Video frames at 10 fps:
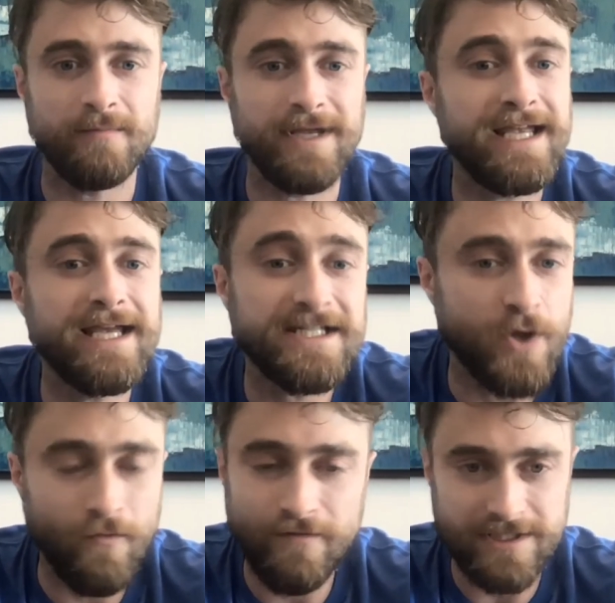He is
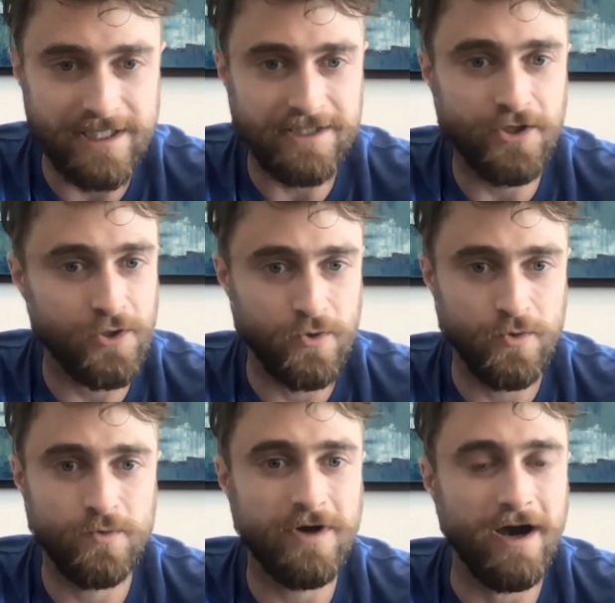obviously
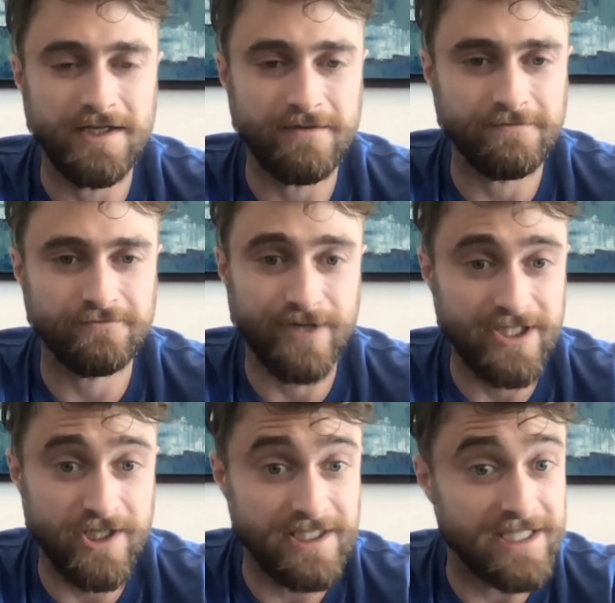too kind of
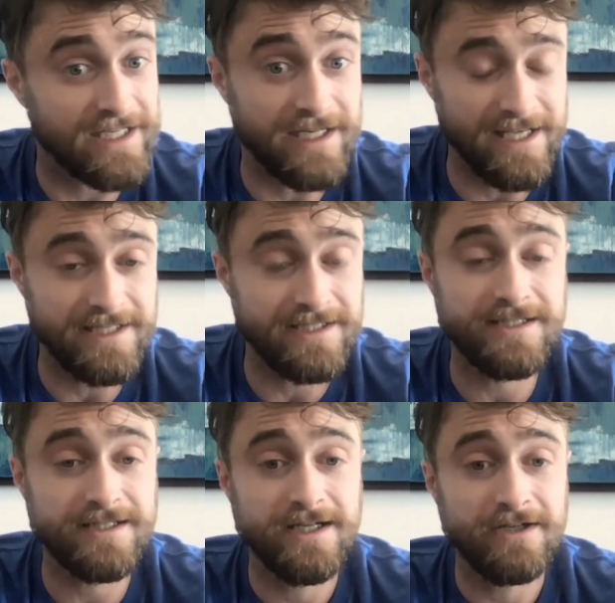rigid in
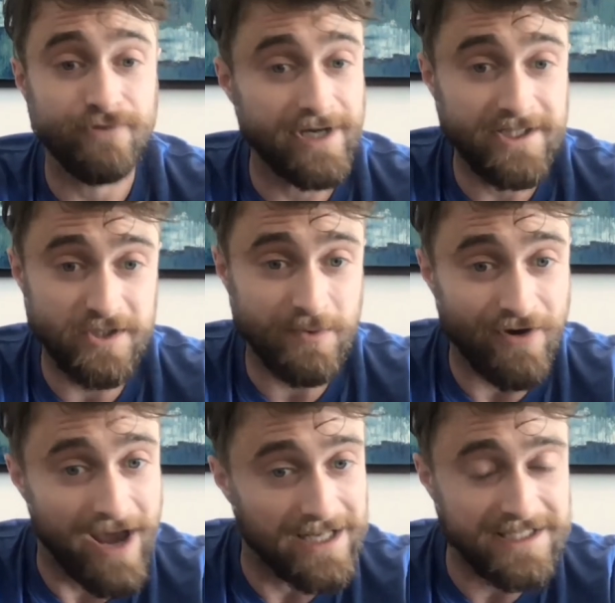his religious
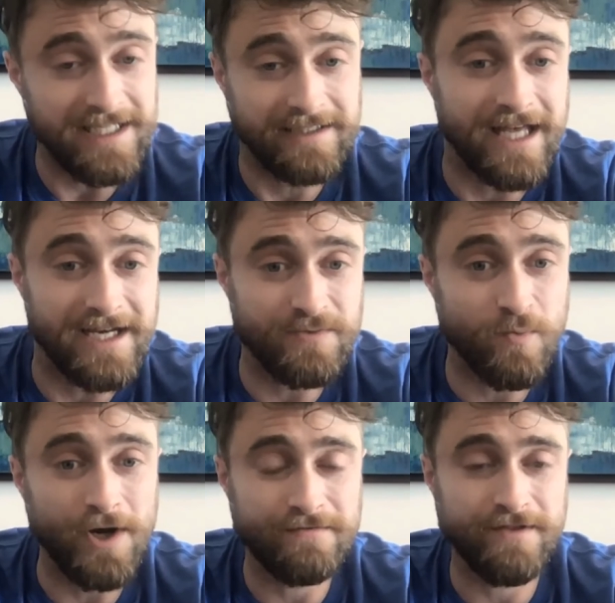morality, and that is
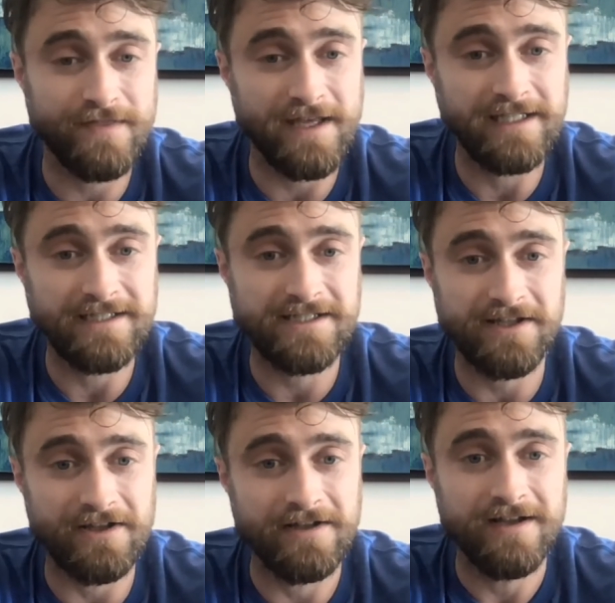one of the things
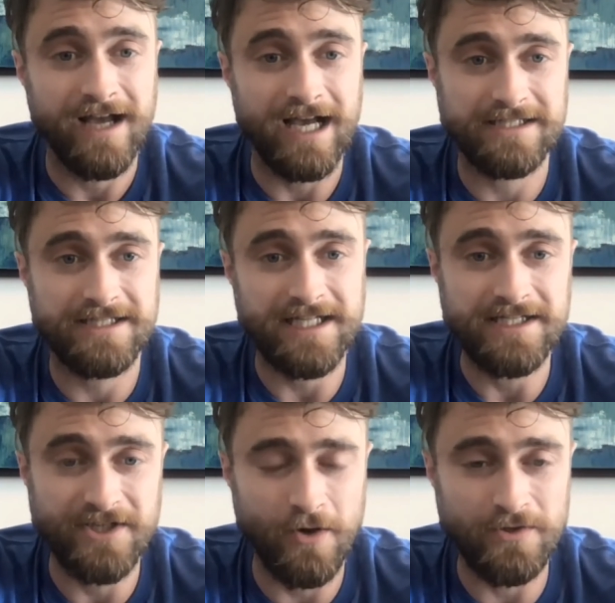that, as the
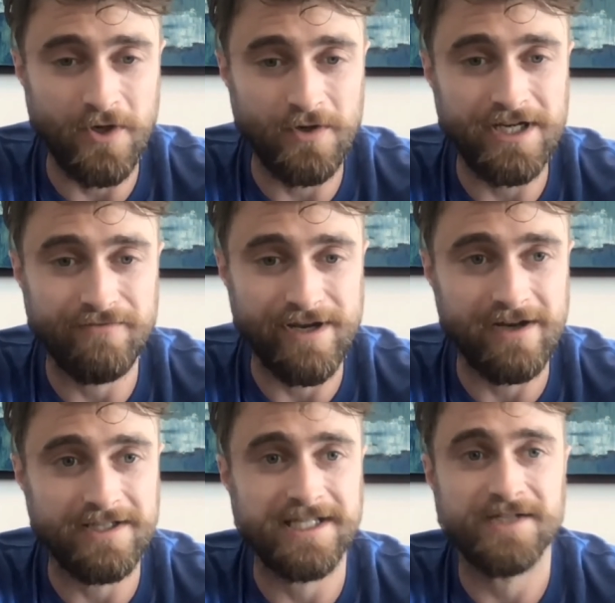season goes on, he
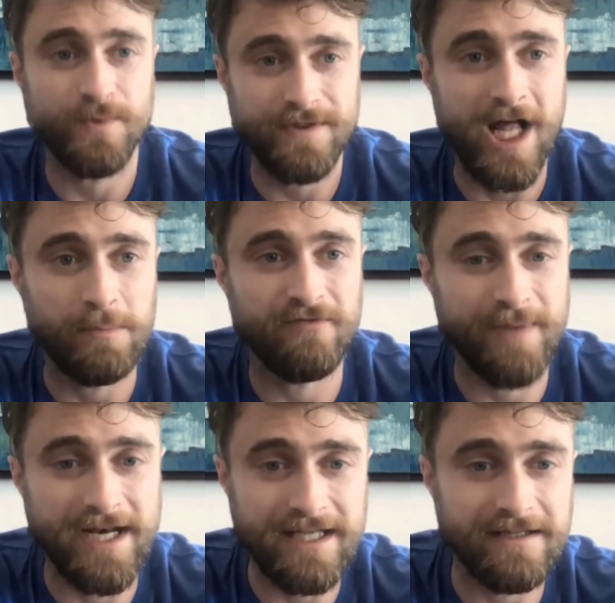realizes with the help of
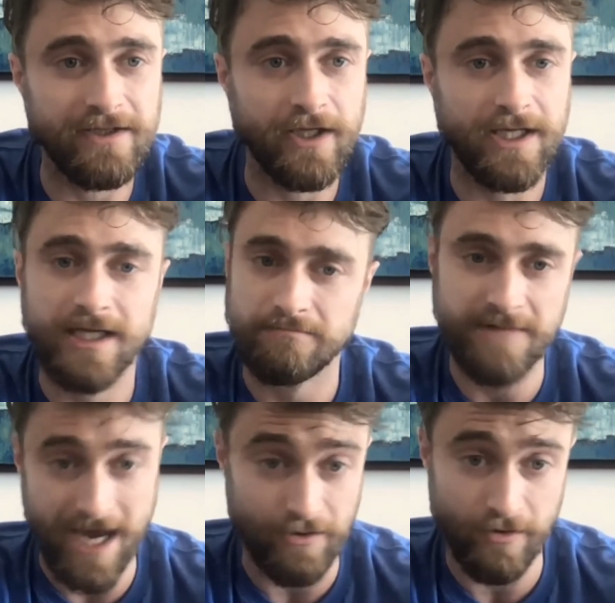Benny that like he
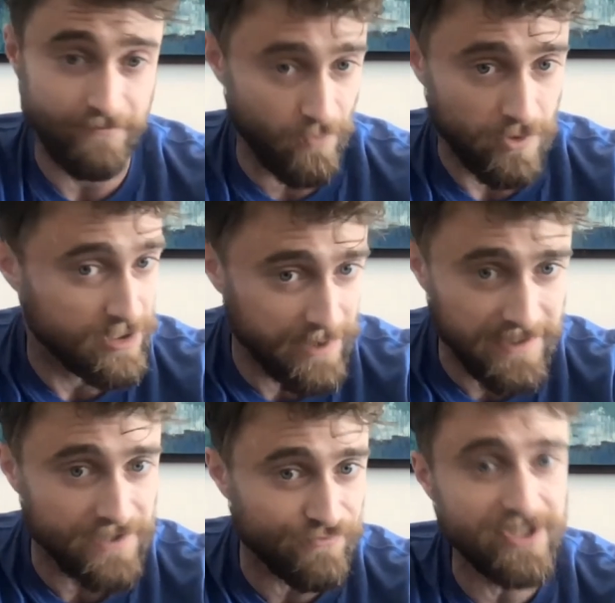cannot afford to be
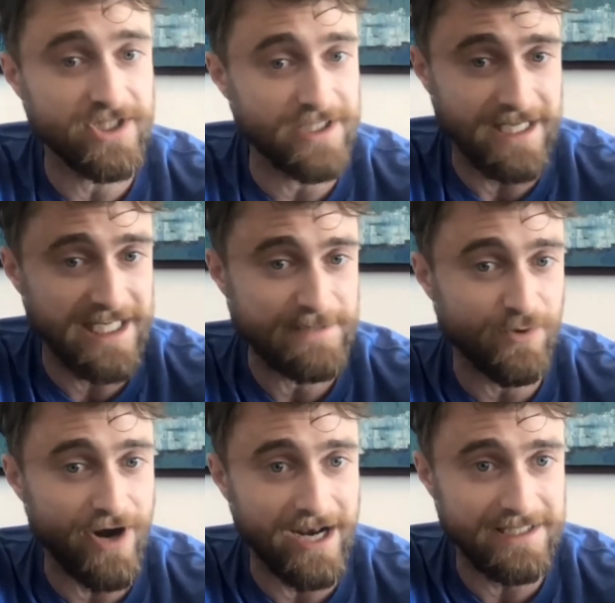this rigid in his
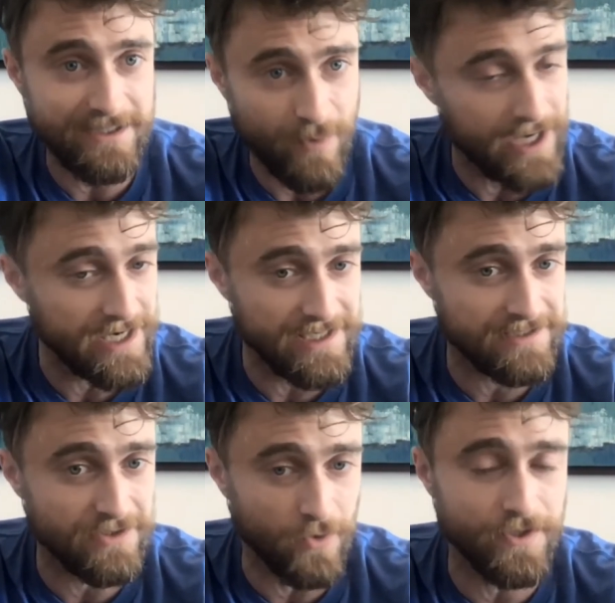morality when he
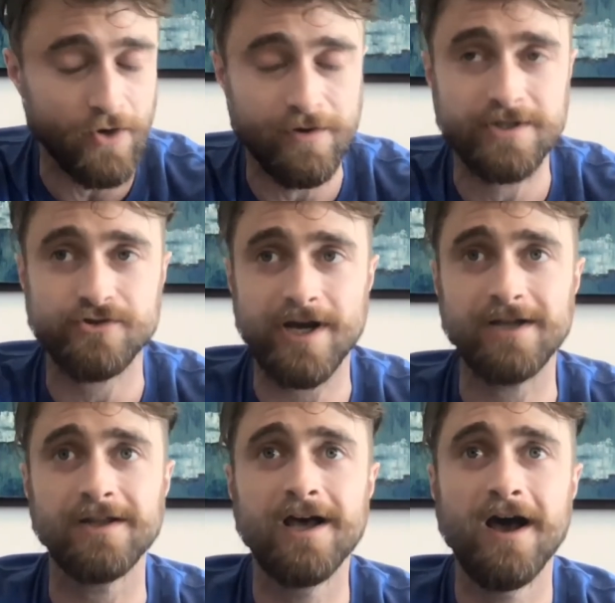is on the Oregon
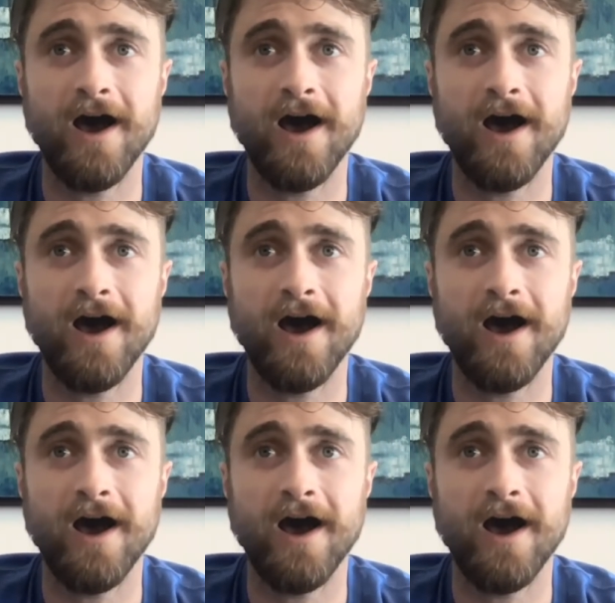Trail.